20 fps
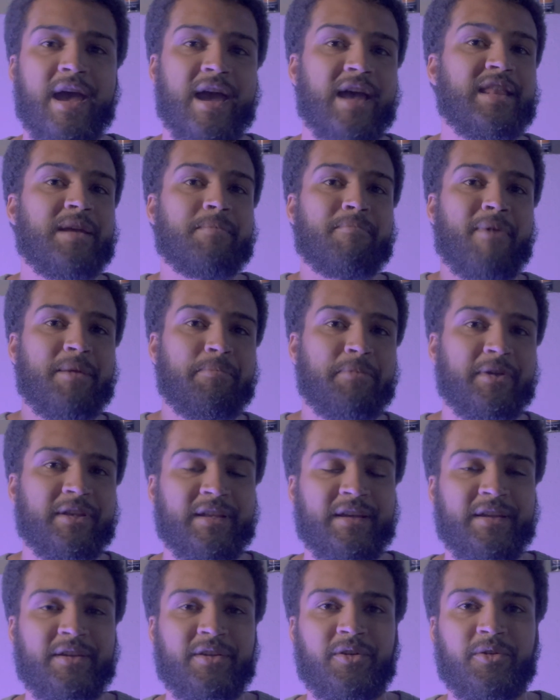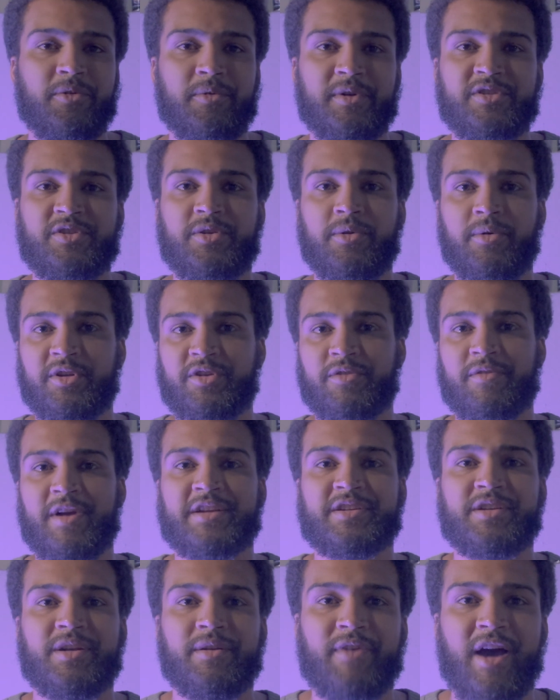And they might be leading you into a
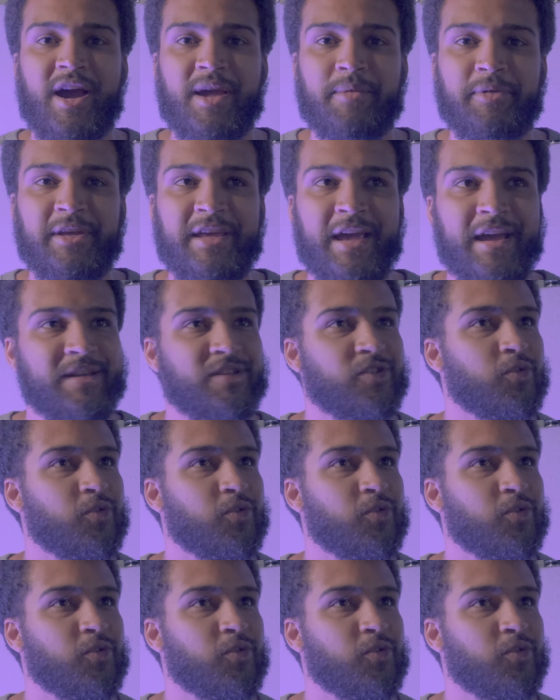direction of IPAs,